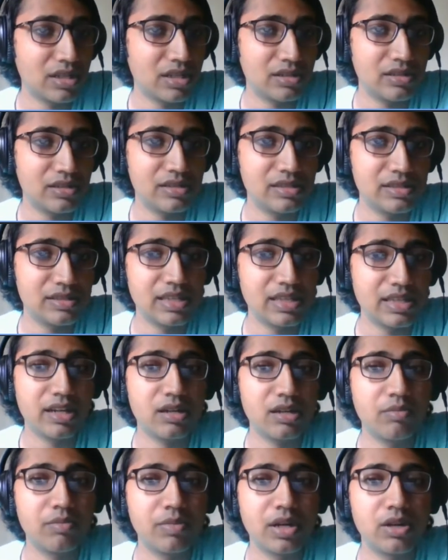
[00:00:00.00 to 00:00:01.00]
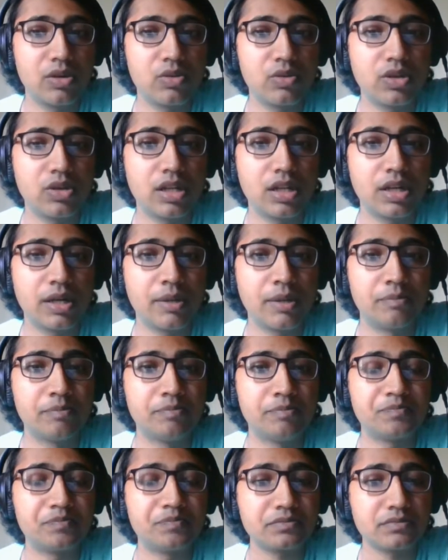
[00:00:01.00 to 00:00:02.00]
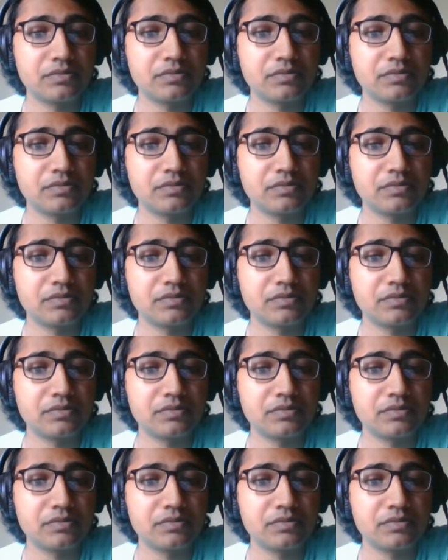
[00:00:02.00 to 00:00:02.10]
Nandan said about uh,